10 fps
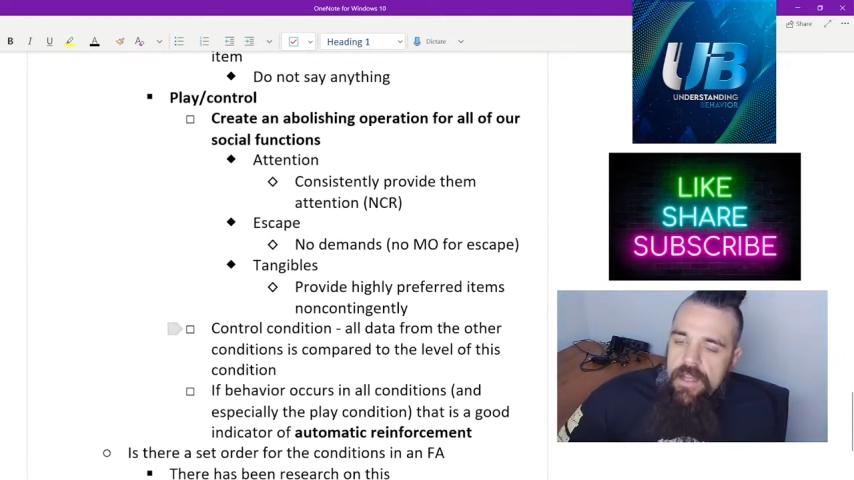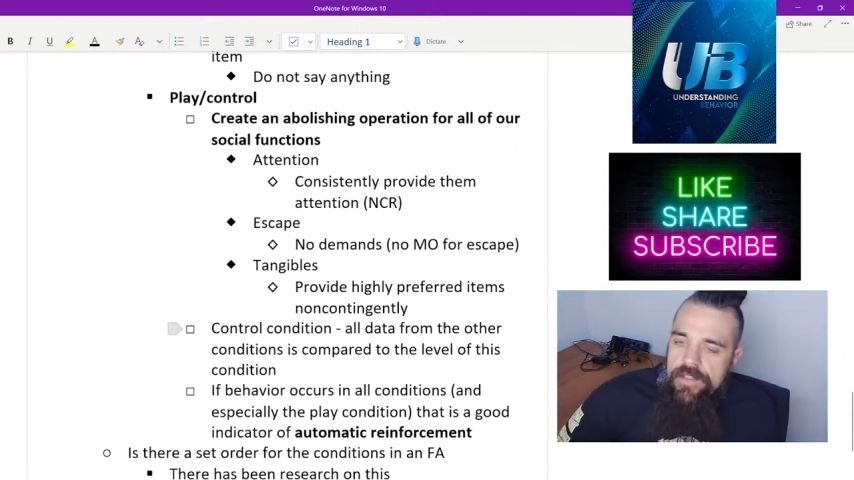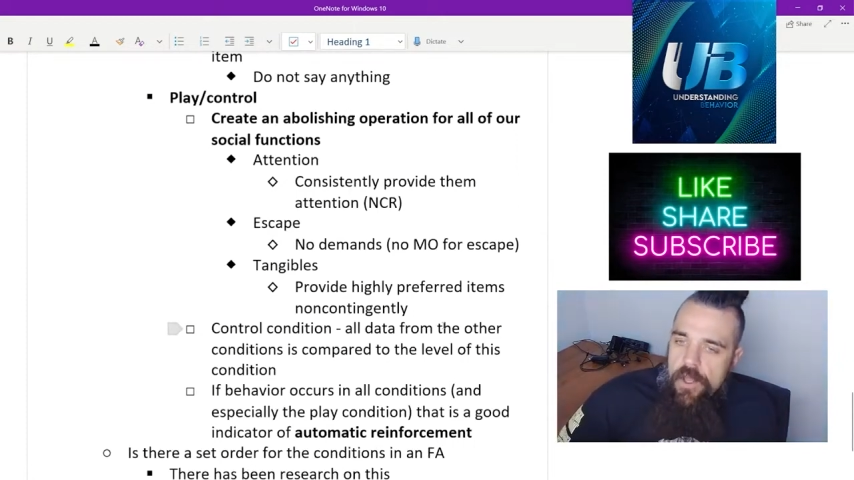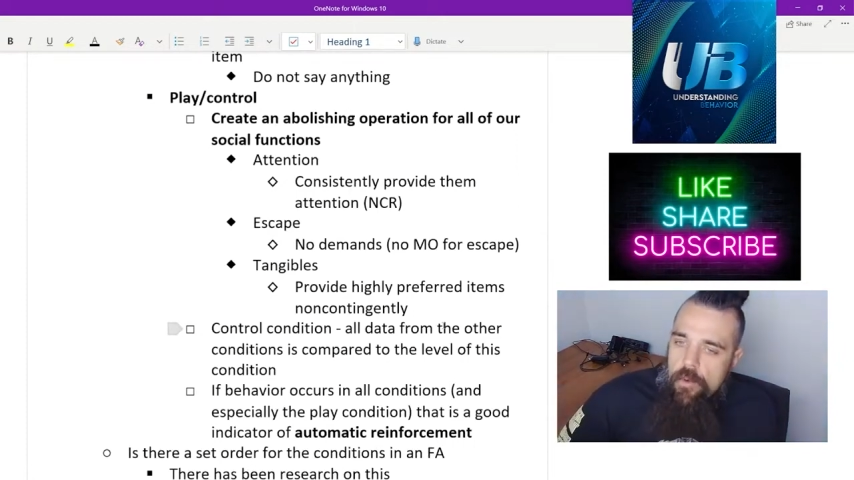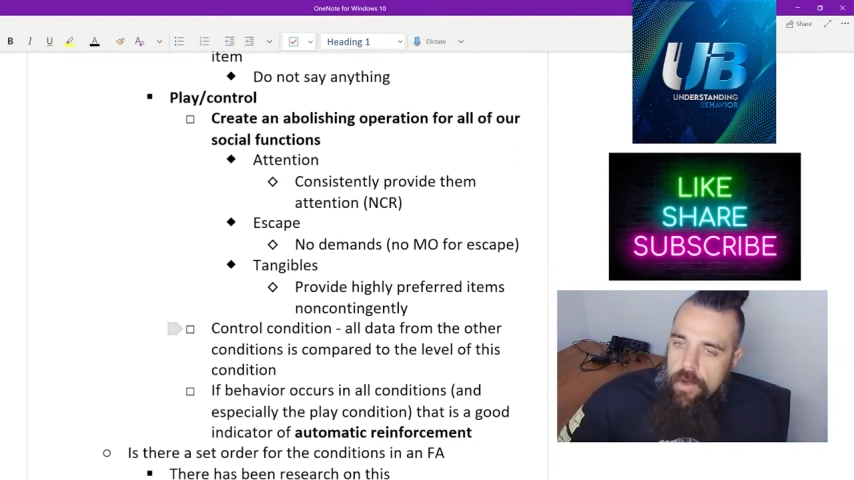
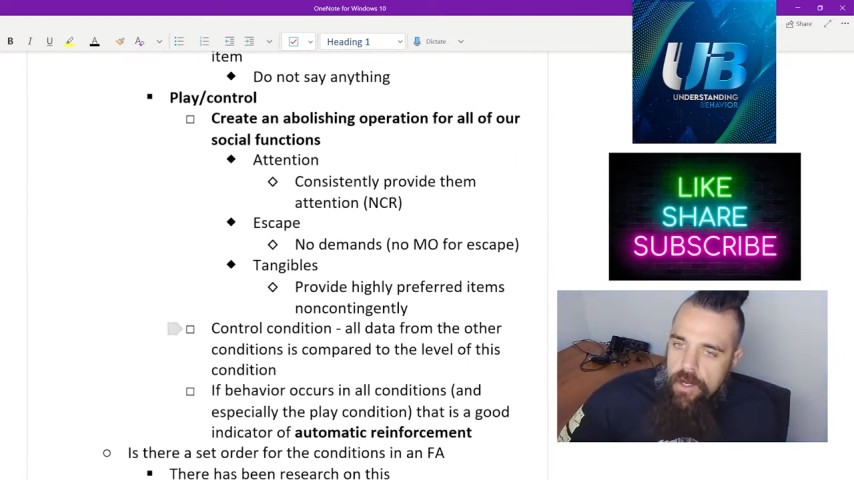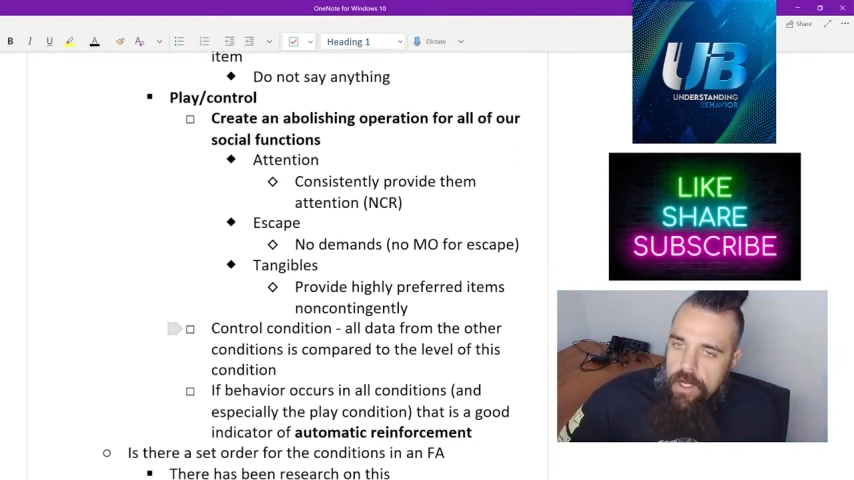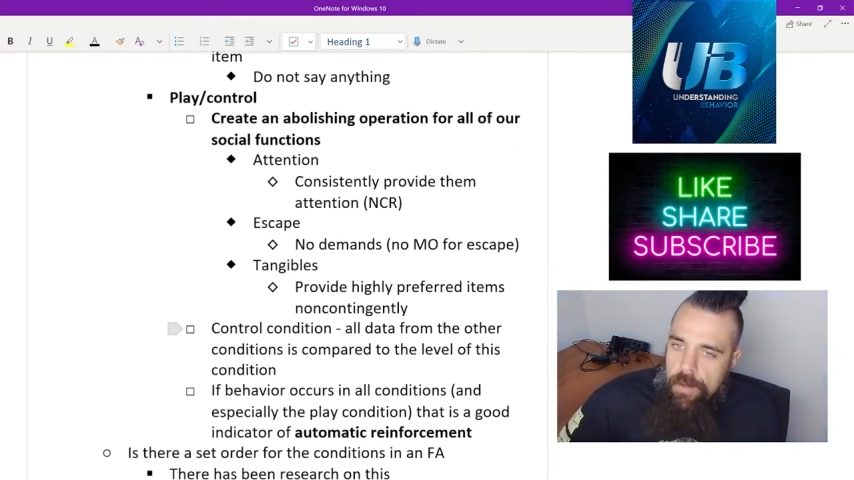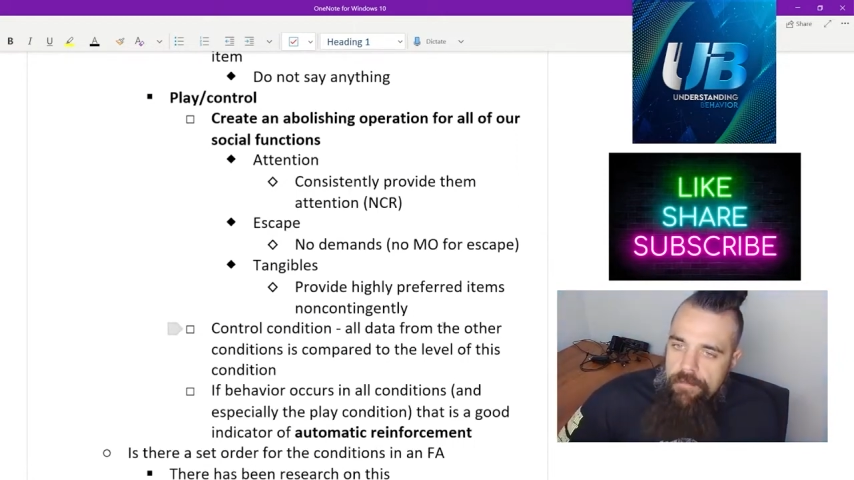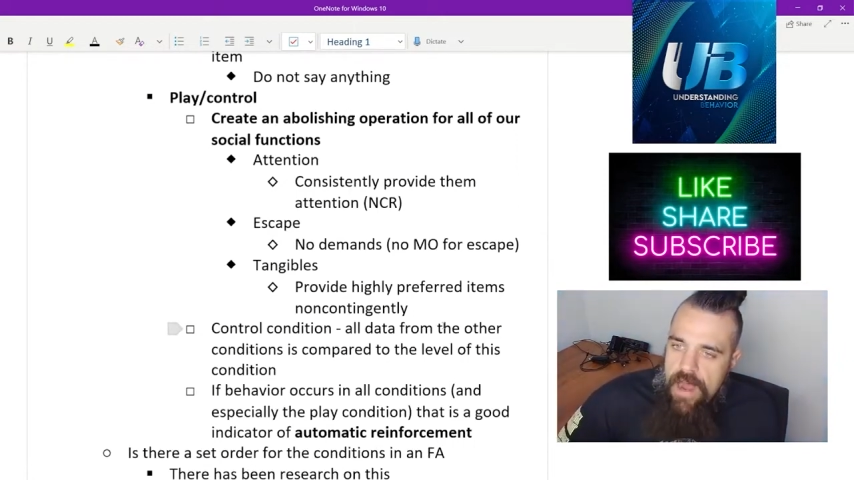So we're going
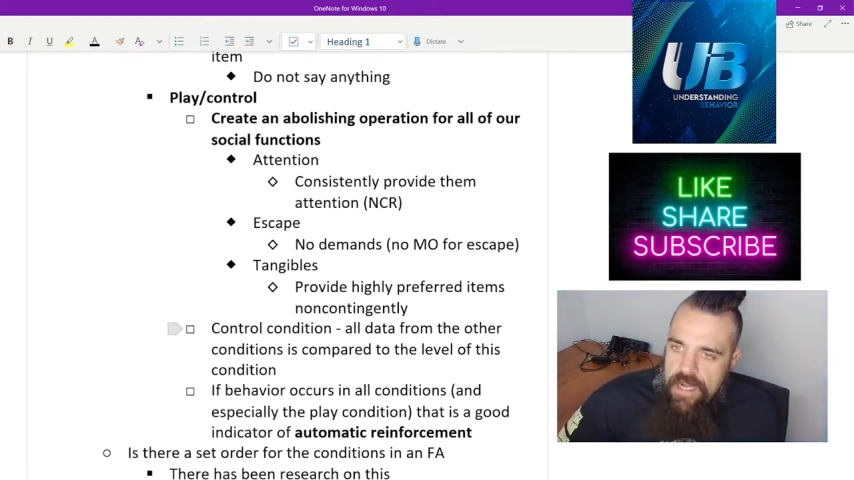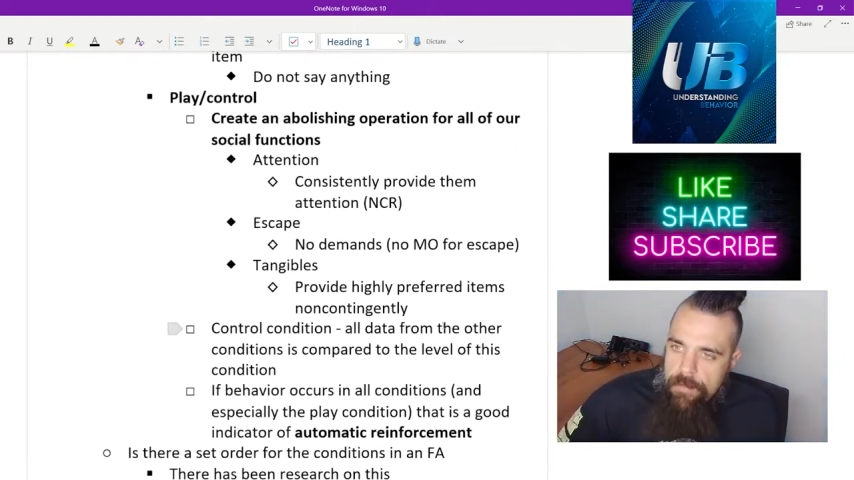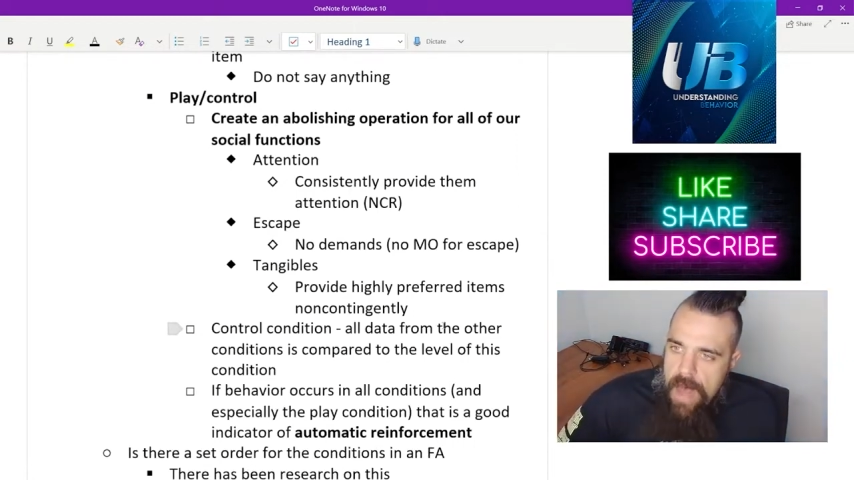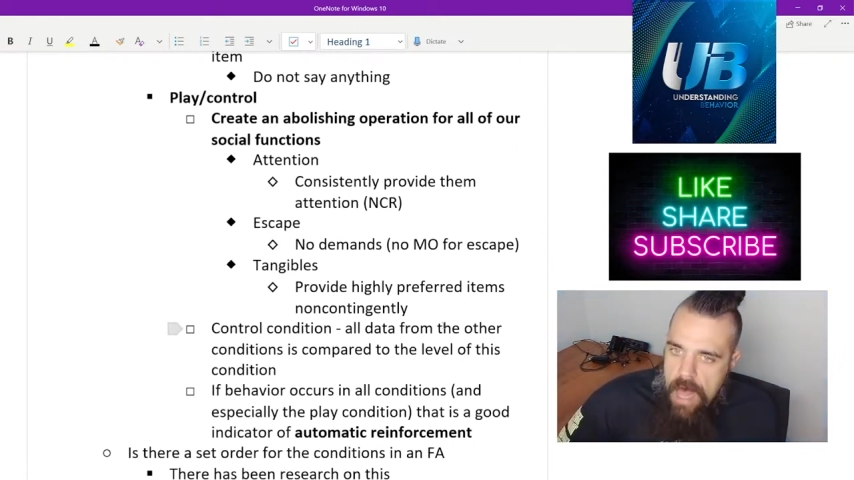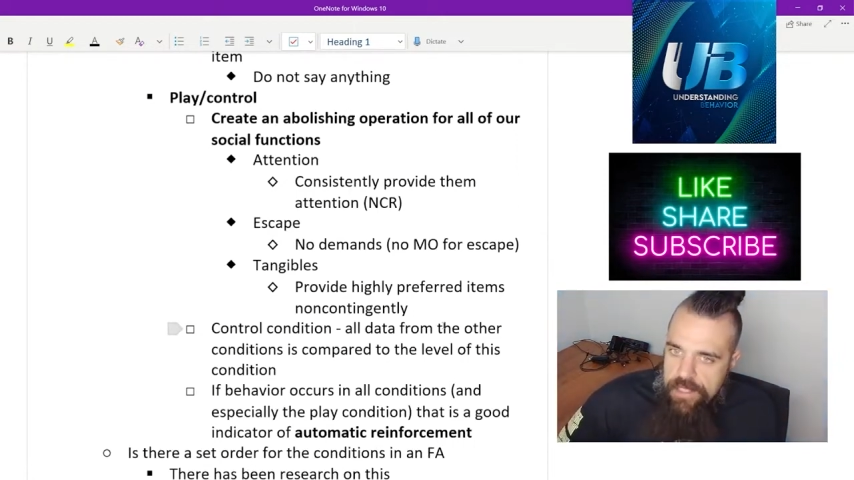to provide
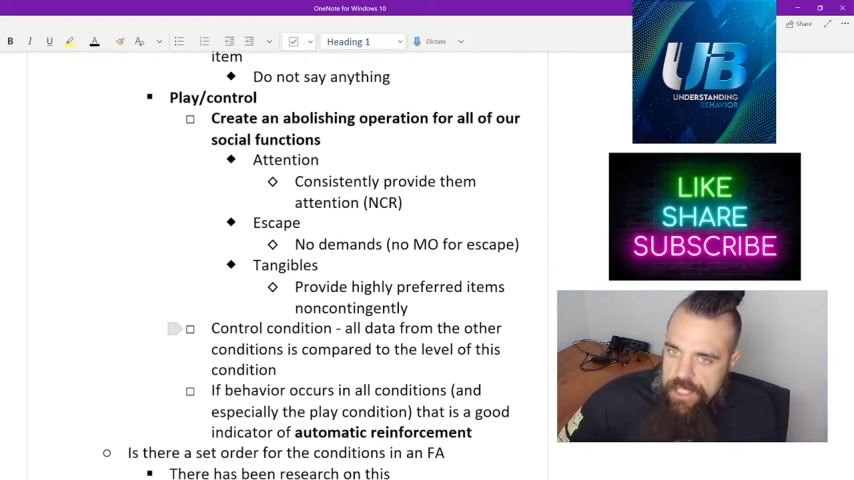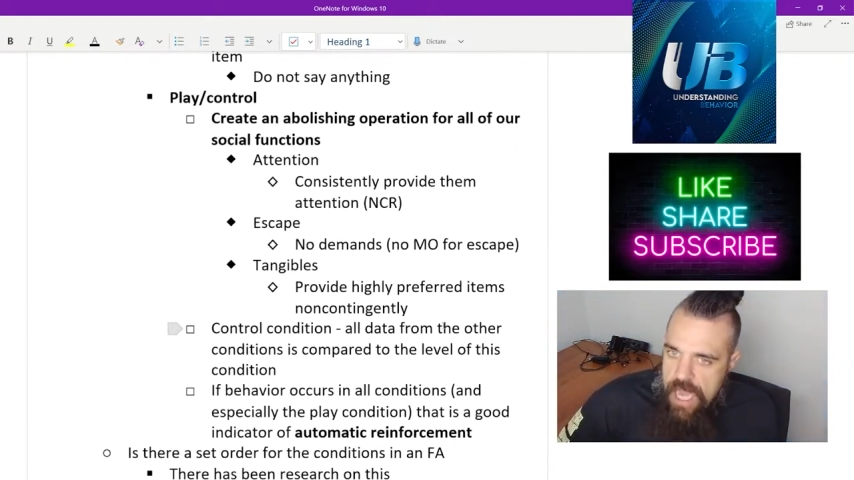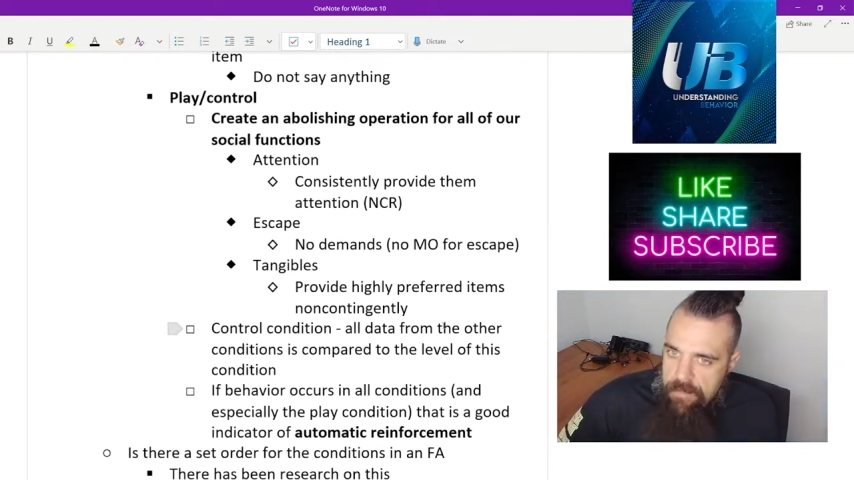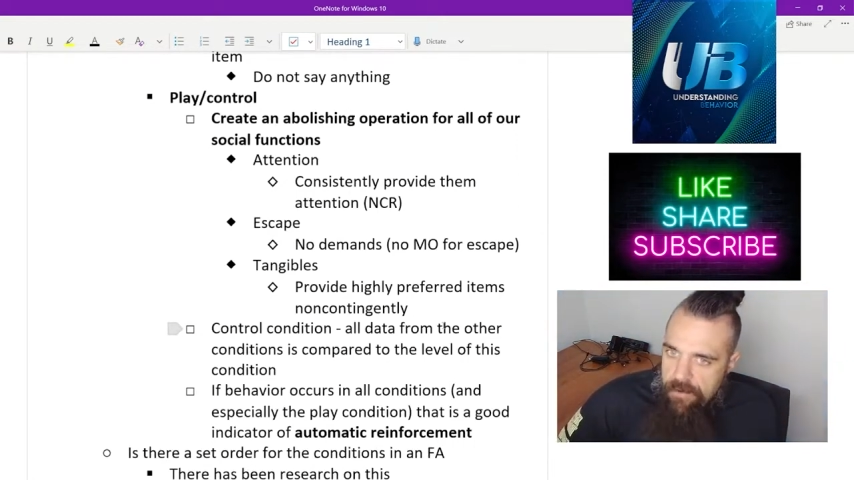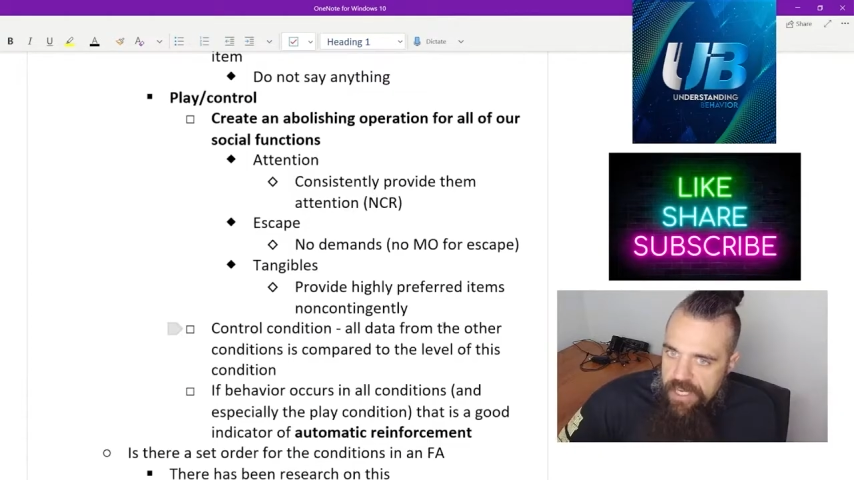abolishing
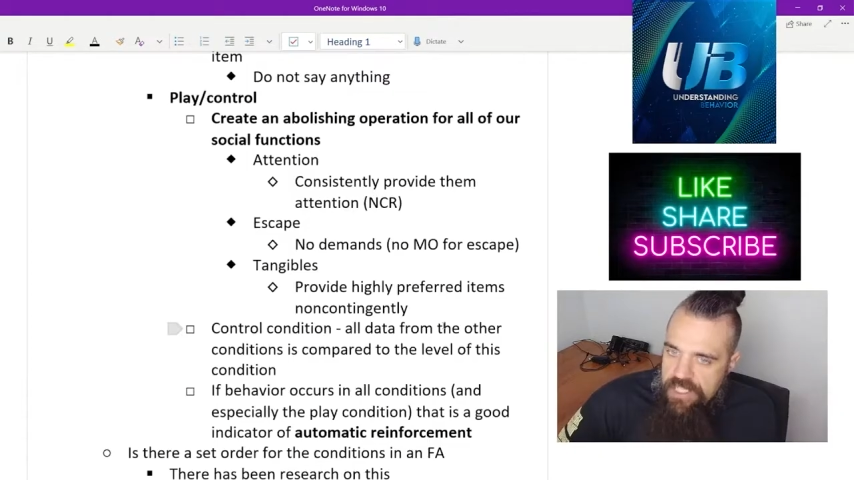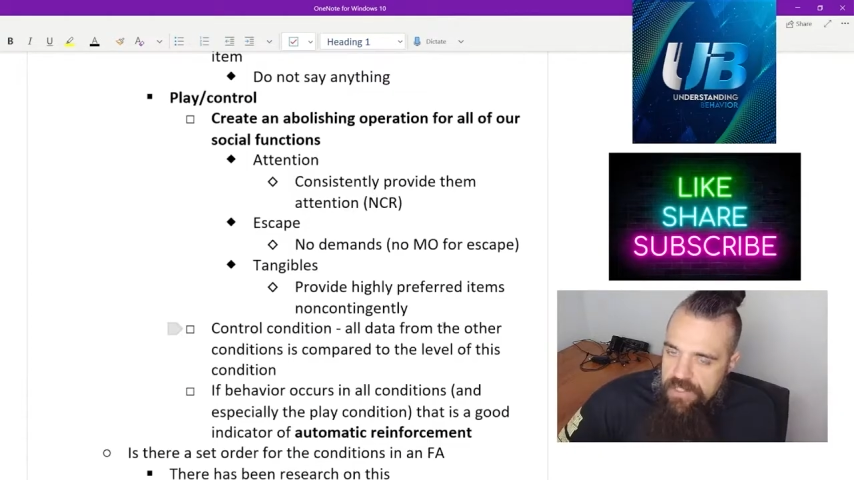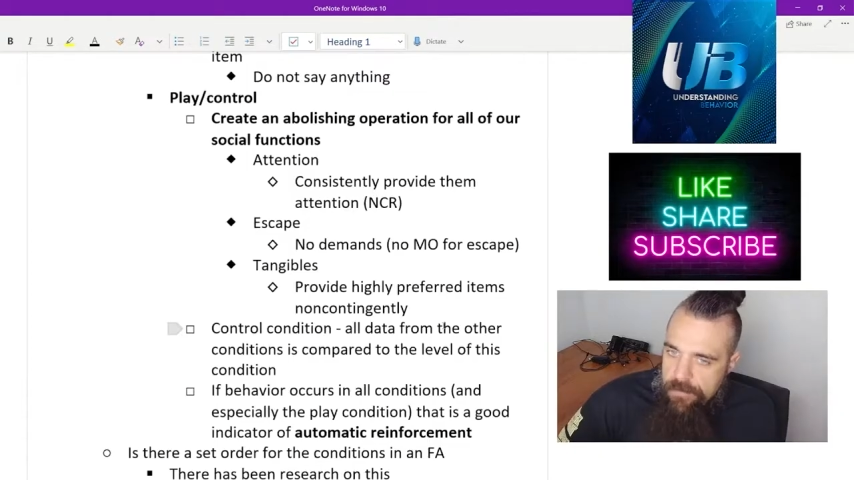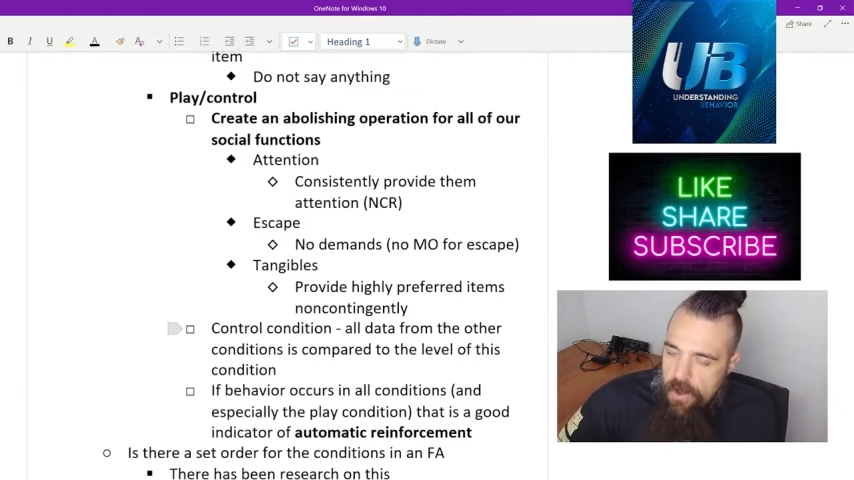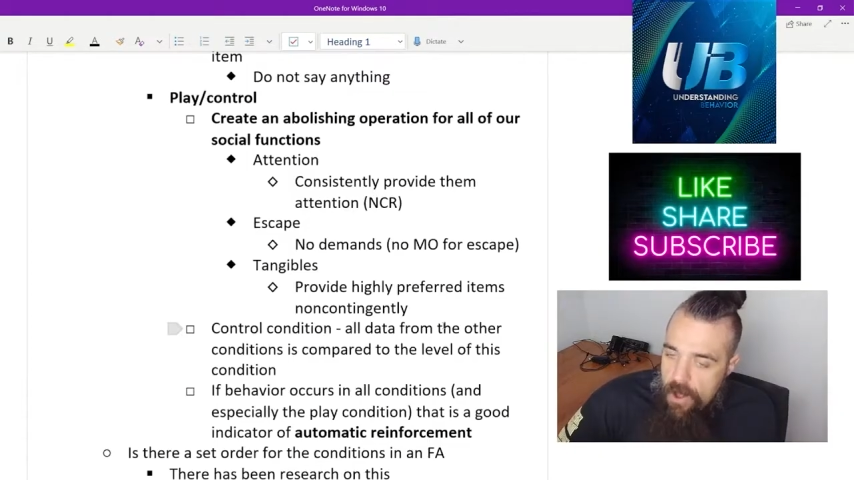operations for